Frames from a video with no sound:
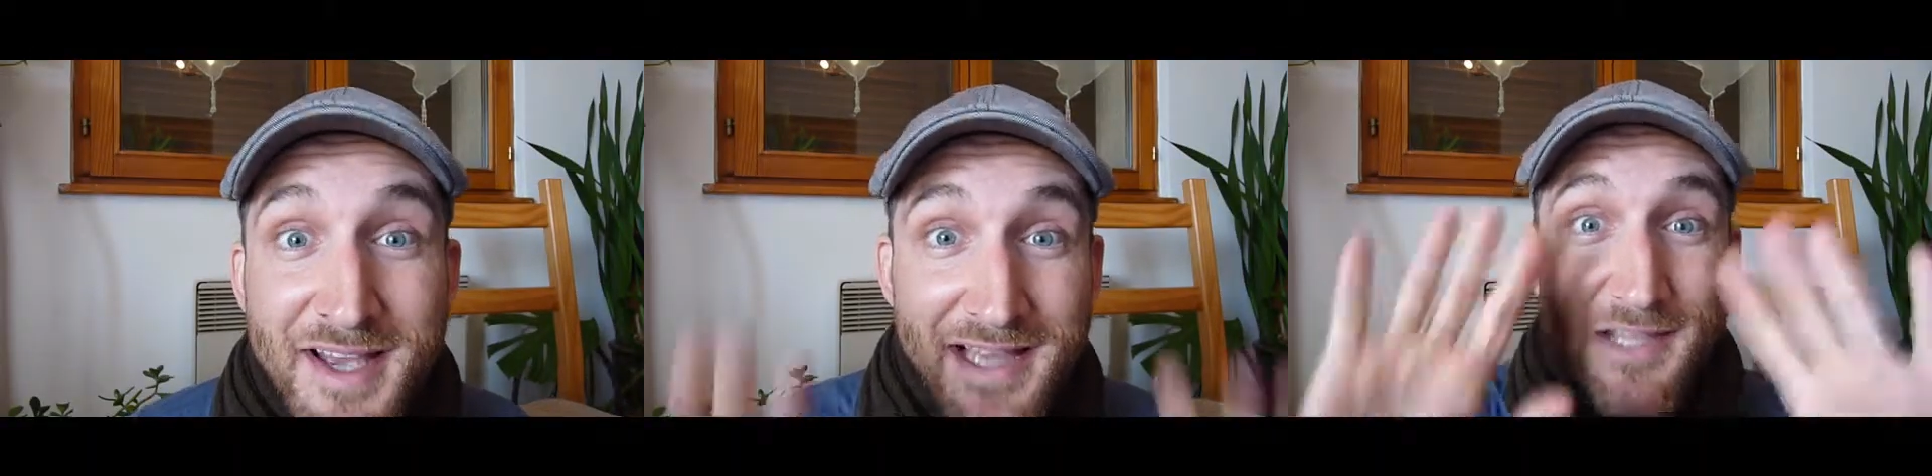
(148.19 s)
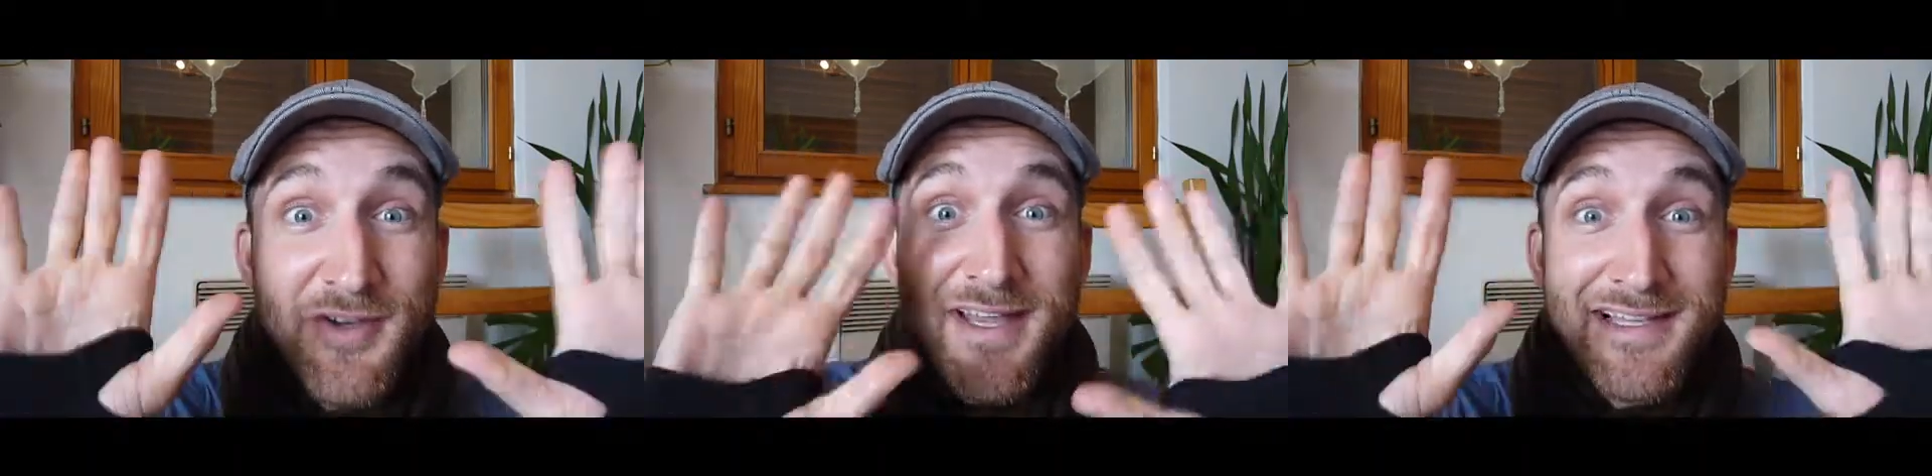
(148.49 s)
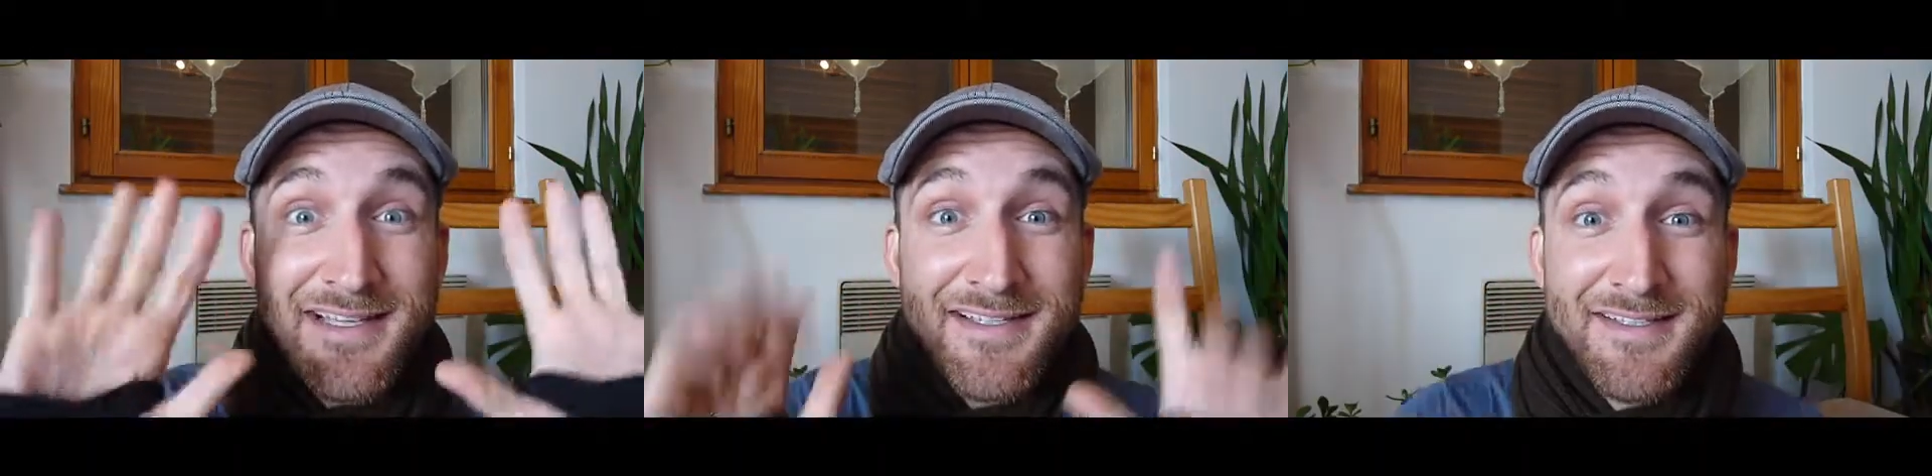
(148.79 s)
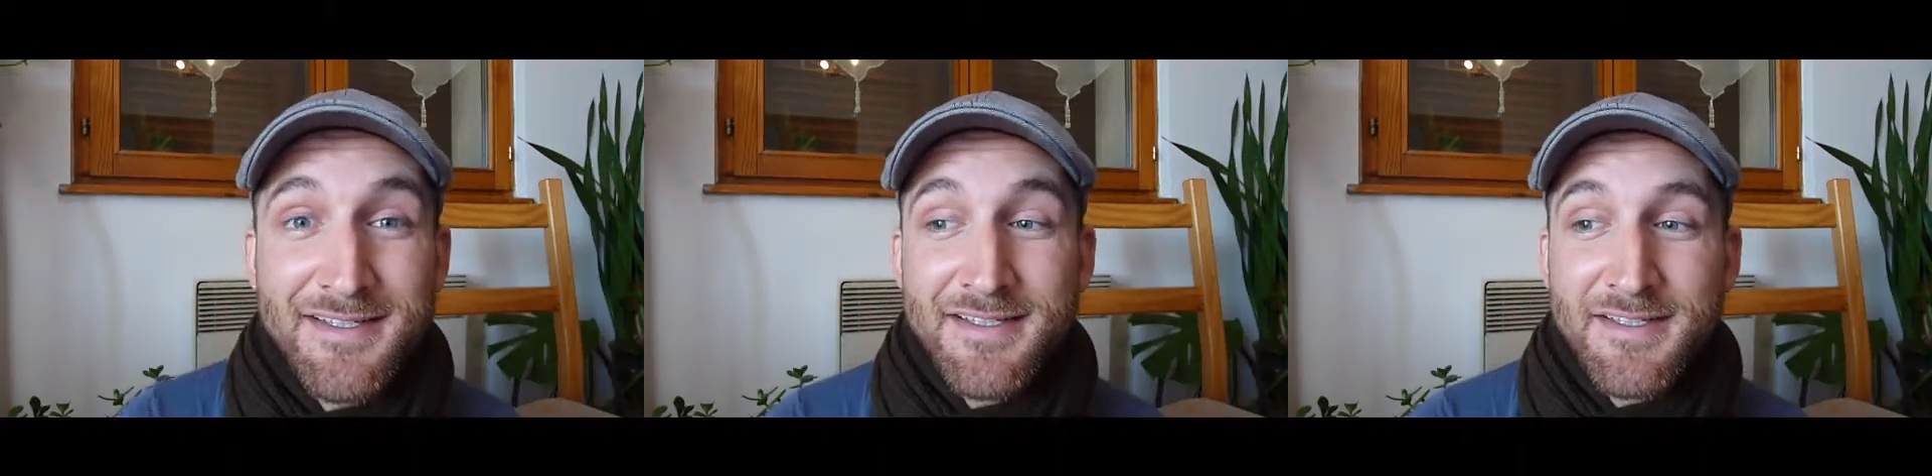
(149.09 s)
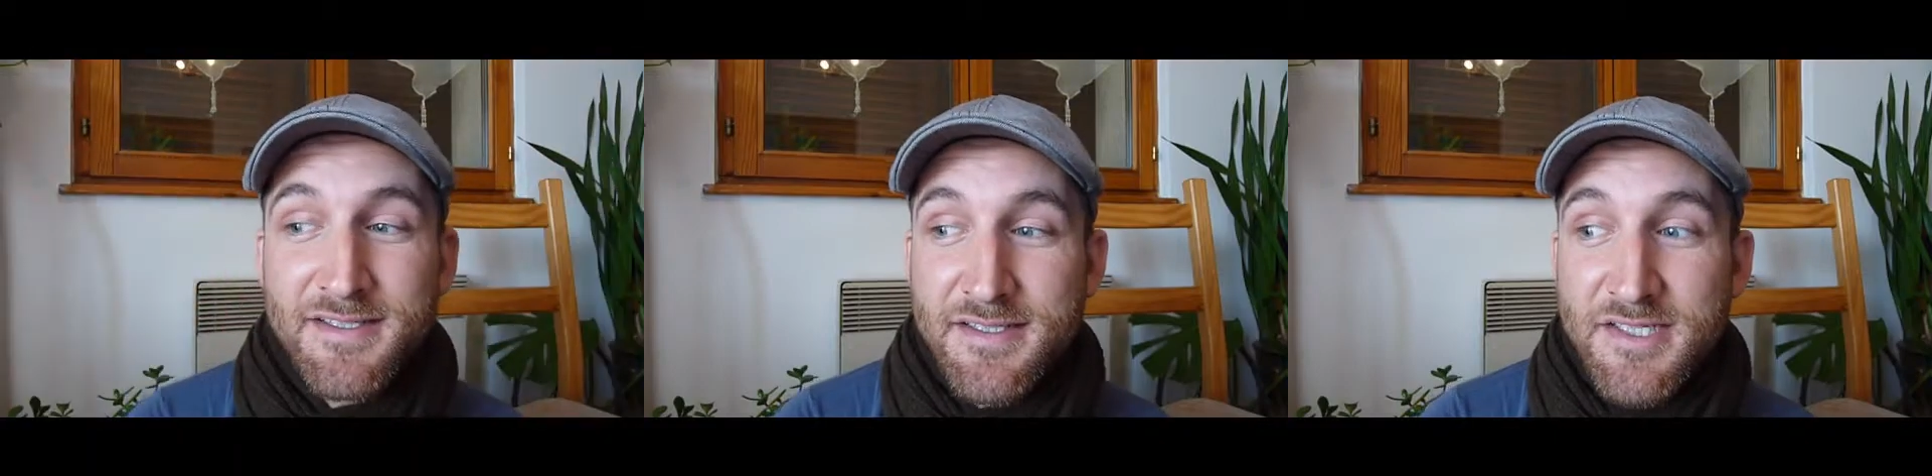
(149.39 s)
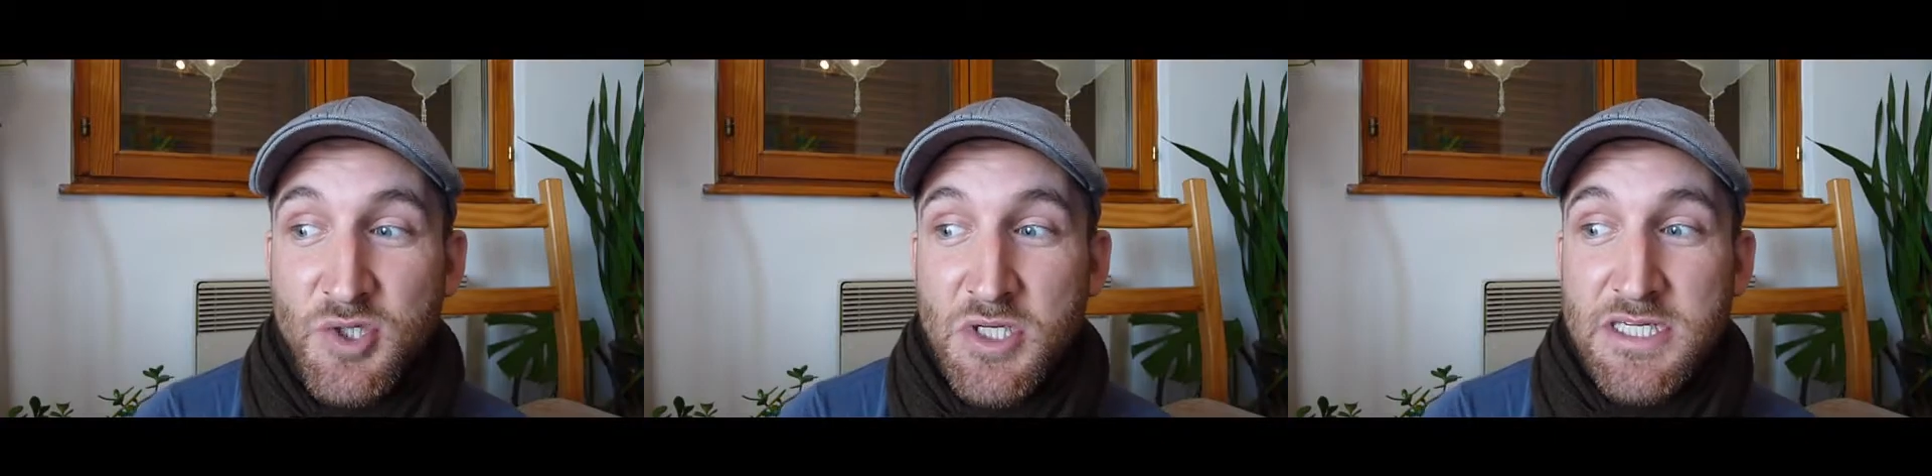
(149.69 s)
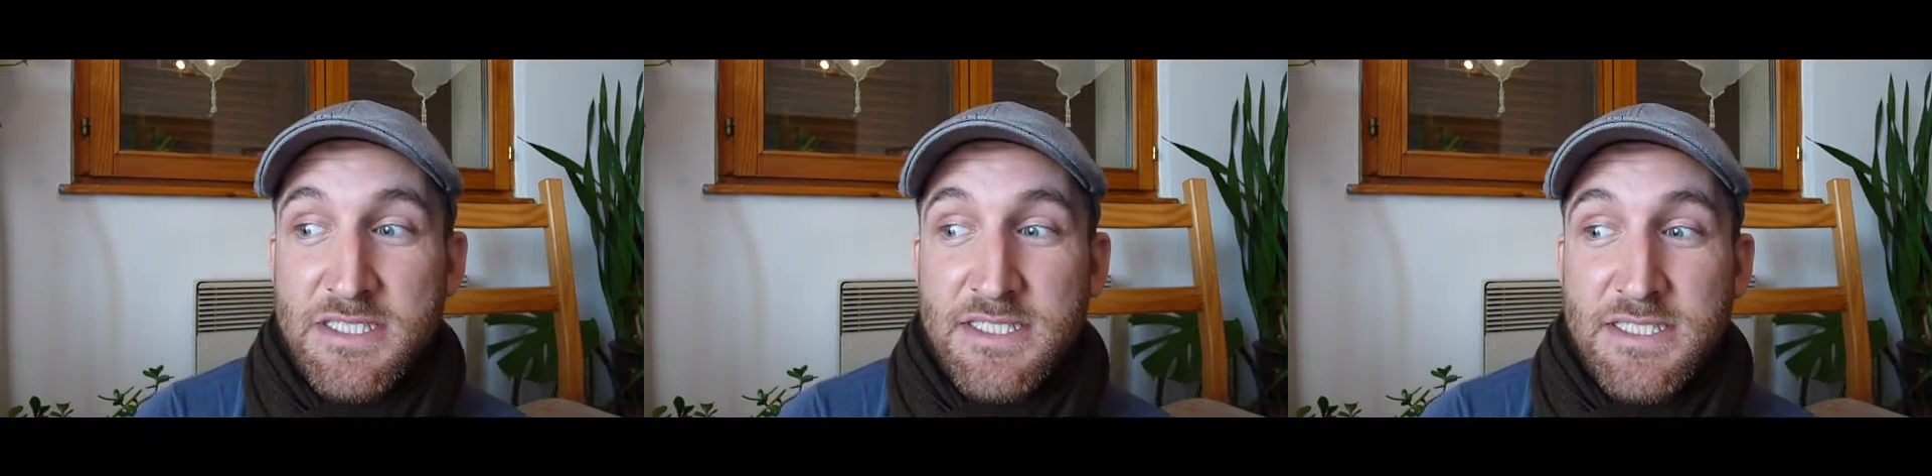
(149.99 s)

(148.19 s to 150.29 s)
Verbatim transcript: Hello, Natalie. Stalker.